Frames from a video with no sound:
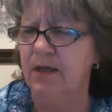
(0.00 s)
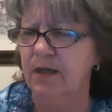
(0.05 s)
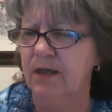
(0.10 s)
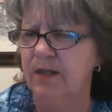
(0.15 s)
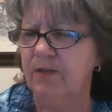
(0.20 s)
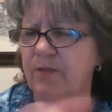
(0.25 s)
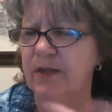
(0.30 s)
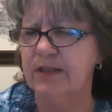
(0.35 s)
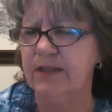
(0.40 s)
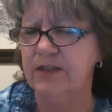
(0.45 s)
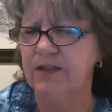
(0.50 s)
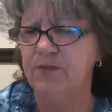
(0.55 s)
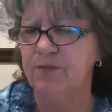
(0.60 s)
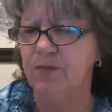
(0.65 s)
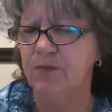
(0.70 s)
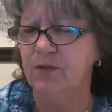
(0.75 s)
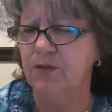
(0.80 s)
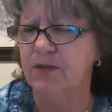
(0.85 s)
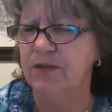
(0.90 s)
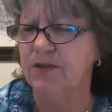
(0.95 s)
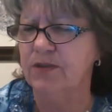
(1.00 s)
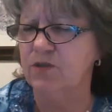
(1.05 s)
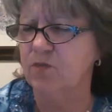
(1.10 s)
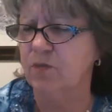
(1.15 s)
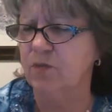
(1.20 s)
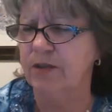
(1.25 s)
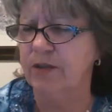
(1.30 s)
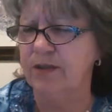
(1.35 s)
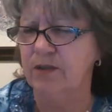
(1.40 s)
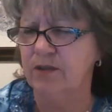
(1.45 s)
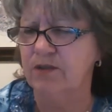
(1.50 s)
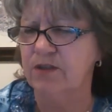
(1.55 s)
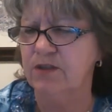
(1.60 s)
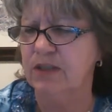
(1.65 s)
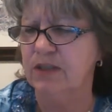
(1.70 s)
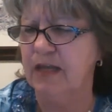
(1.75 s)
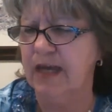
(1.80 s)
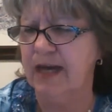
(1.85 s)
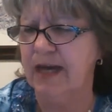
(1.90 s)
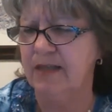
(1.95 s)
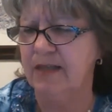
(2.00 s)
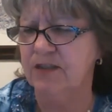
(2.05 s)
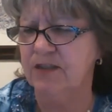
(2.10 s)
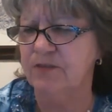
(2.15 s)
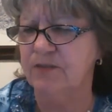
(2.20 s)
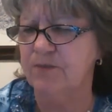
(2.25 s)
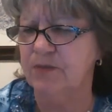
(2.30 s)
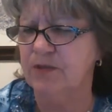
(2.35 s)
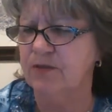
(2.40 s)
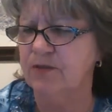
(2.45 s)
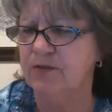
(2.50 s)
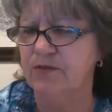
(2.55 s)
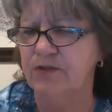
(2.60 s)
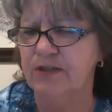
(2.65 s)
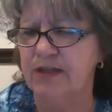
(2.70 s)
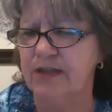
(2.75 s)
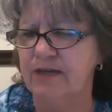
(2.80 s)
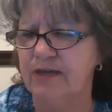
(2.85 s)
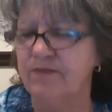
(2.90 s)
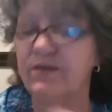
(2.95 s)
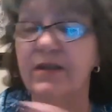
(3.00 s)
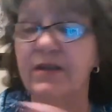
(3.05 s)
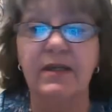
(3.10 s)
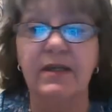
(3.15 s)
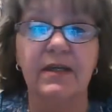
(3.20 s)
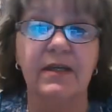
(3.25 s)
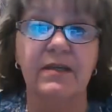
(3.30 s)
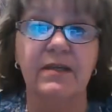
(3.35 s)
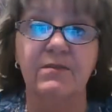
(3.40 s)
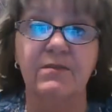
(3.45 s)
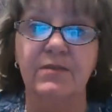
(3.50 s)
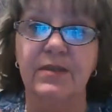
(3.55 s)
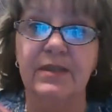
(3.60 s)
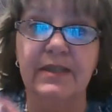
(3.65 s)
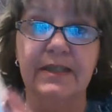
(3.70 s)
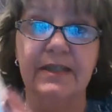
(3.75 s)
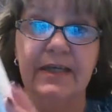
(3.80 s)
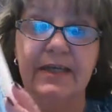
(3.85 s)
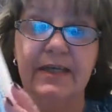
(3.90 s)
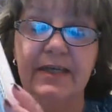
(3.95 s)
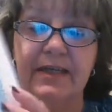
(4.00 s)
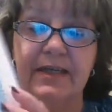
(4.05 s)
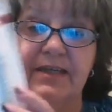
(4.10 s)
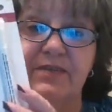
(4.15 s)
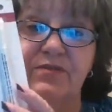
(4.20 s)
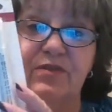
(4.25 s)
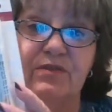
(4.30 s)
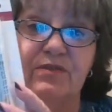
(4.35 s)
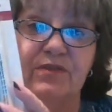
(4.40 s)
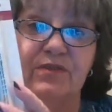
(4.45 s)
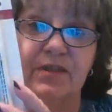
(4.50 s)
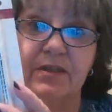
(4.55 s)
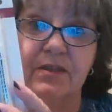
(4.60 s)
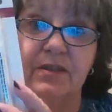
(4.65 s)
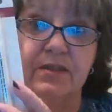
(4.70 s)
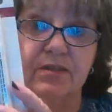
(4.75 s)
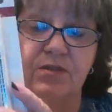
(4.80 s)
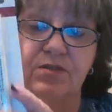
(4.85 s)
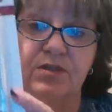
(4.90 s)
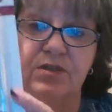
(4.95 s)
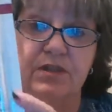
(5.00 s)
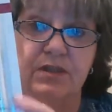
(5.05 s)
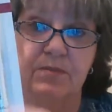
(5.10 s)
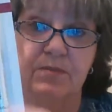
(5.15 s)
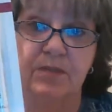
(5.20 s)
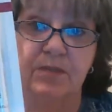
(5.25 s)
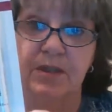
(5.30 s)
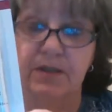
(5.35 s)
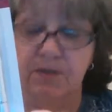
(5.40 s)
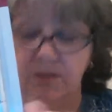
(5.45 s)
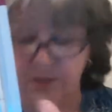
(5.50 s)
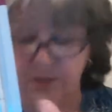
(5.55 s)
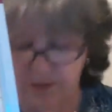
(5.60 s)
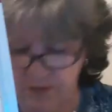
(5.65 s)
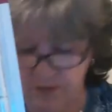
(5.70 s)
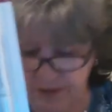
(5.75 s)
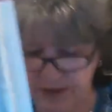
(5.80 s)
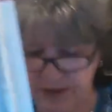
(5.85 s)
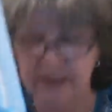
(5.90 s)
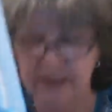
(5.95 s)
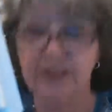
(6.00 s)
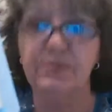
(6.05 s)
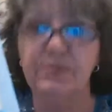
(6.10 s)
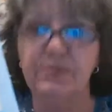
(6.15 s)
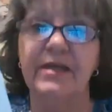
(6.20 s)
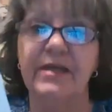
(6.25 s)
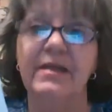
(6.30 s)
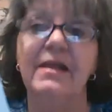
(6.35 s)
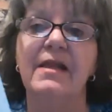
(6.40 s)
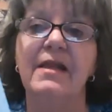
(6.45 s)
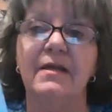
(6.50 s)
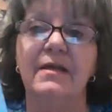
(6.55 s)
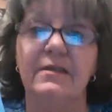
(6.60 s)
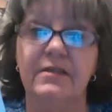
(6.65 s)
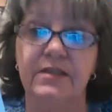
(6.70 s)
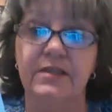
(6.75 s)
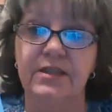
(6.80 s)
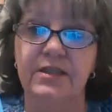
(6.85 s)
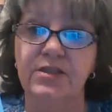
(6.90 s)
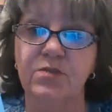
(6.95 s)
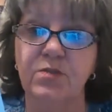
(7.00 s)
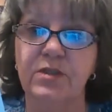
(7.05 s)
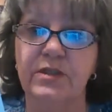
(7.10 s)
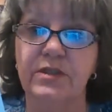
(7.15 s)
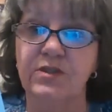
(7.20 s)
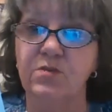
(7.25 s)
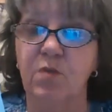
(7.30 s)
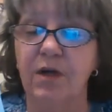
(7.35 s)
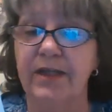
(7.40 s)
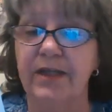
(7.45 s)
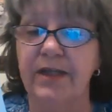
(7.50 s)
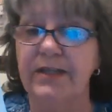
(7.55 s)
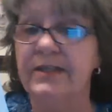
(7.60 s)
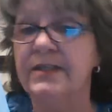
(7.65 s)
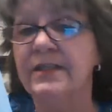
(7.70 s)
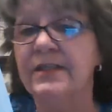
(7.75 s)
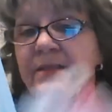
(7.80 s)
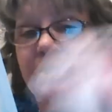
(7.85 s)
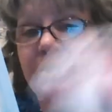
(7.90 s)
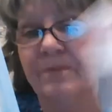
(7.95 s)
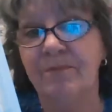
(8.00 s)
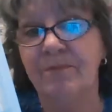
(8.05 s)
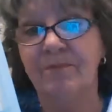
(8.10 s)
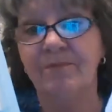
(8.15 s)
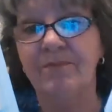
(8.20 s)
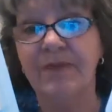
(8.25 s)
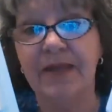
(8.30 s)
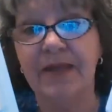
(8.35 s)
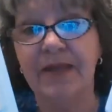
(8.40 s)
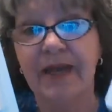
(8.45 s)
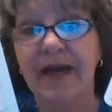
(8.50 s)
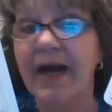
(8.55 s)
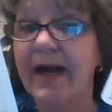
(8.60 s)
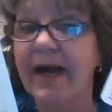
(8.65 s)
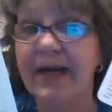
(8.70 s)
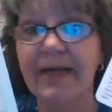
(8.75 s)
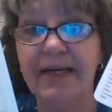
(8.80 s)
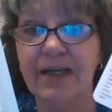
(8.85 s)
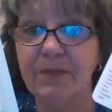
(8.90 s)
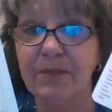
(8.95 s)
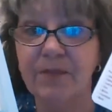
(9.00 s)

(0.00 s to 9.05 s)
erase boards, windows, glass, mirrors, everything, really. And I never even thought of using them on all those things. But this one is white, and I got a